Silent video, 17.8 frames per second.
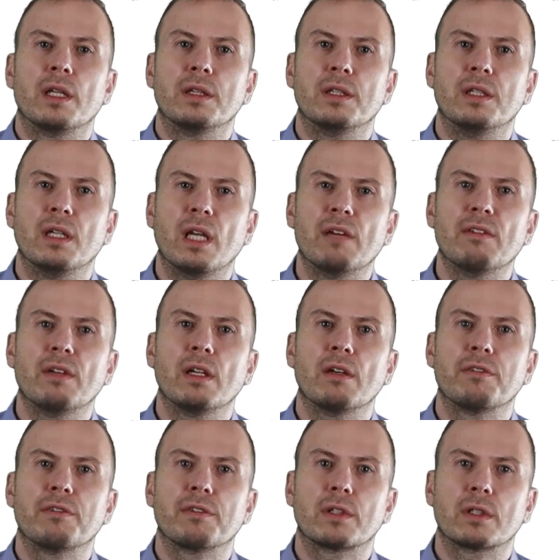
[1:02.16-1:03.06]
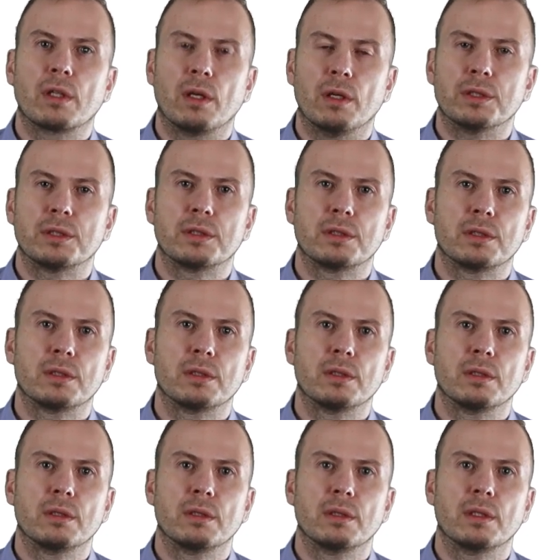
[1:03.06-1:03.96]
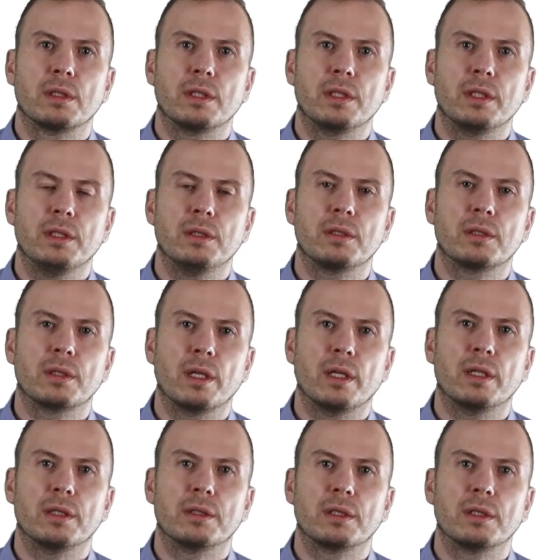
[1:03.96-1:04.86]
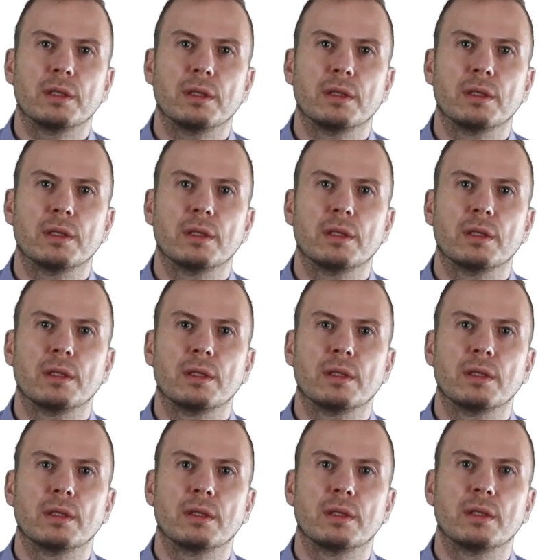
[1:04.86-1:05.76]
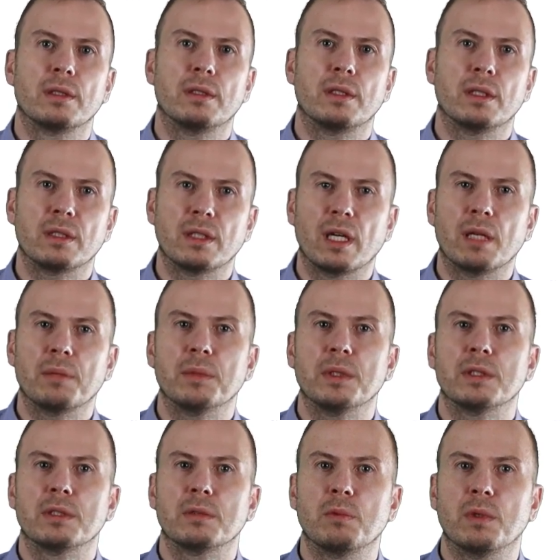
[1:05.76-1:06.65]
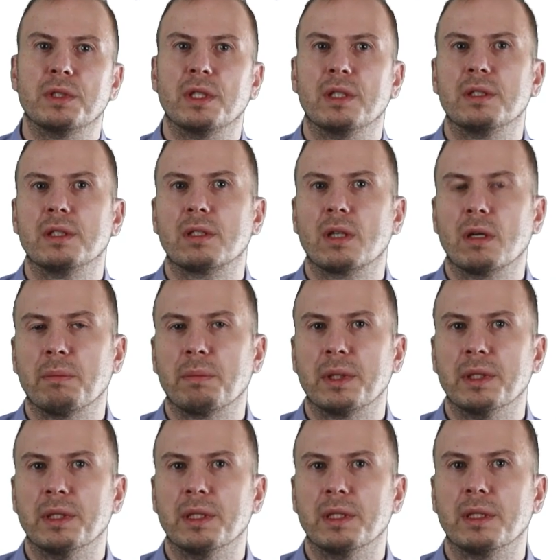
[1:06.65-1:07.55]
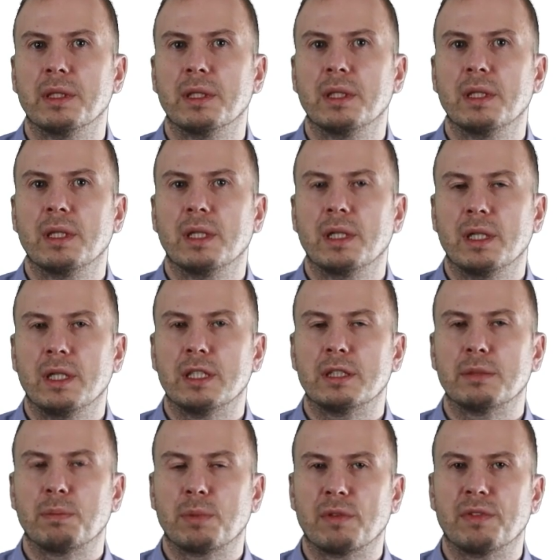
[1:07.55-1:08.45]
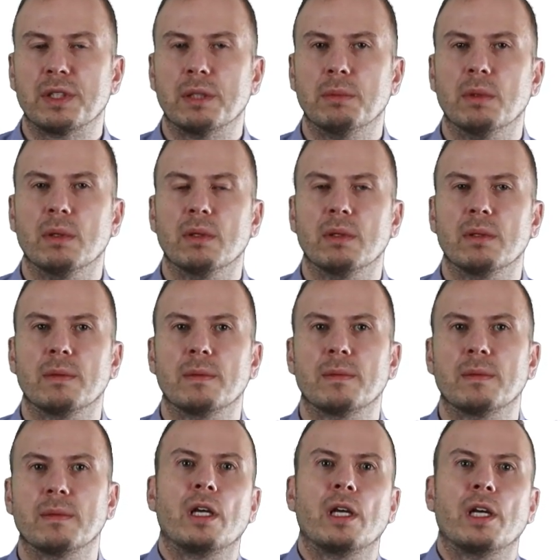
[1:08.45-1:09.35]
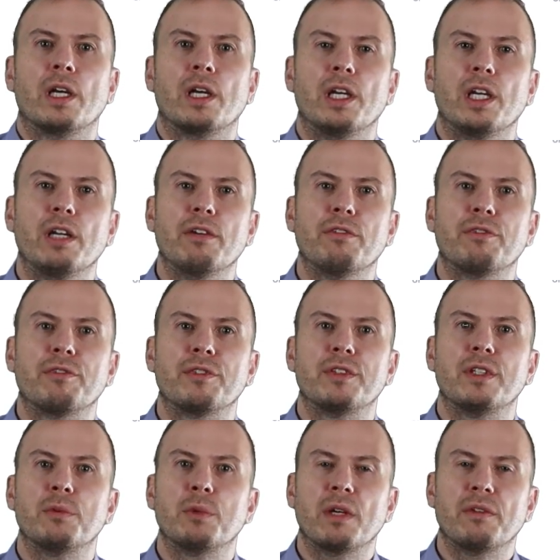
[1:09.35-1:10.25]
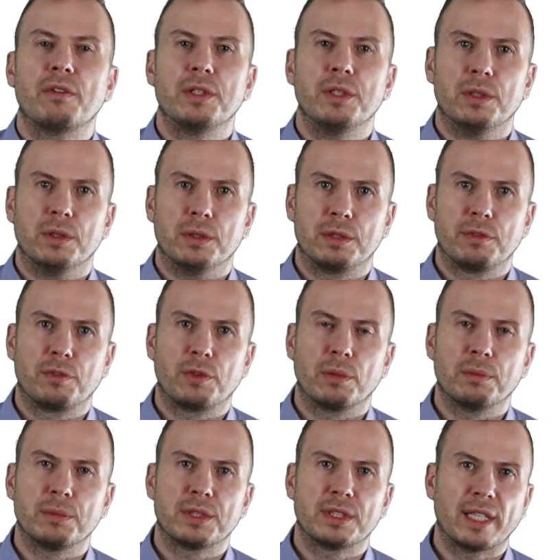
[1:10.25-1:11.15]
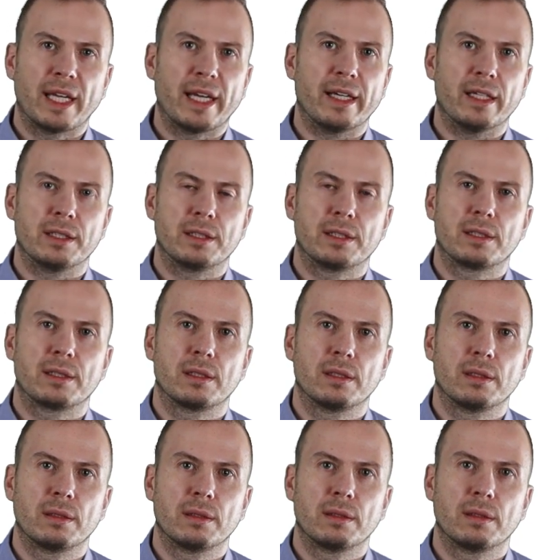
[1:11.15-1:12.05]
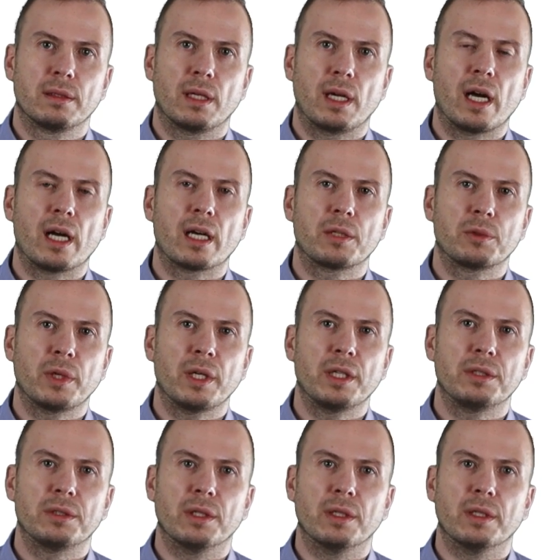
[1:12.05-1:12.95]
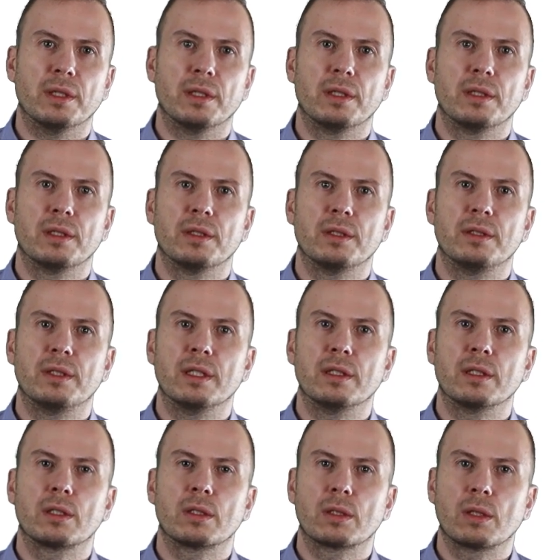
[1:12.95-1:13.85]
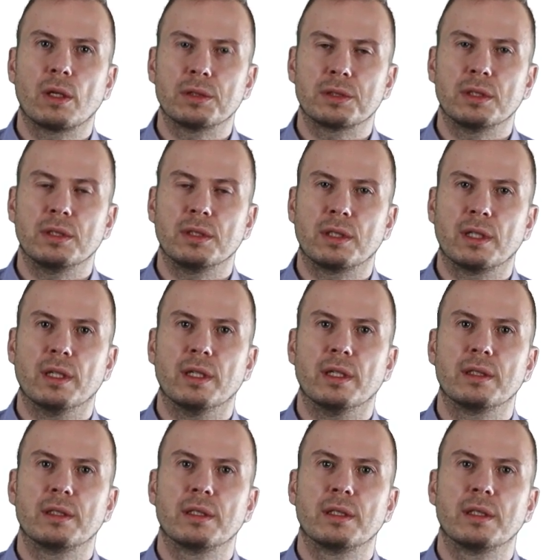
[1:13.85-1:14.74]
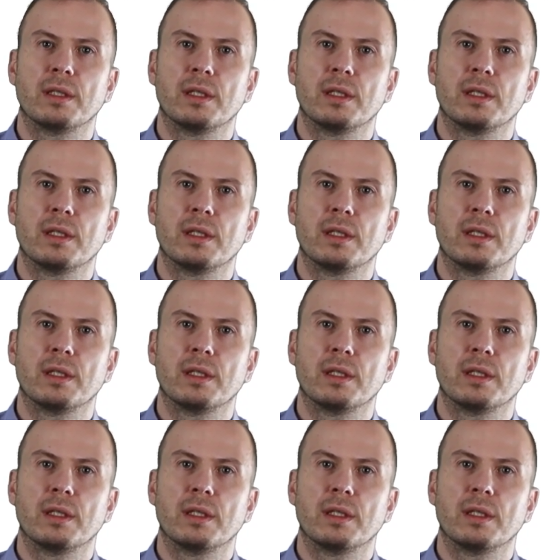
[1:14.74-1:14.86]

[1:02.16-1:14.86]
The level of costs incurred determines whether the company is profitable. If the revenues from sales are greater than costs incurred,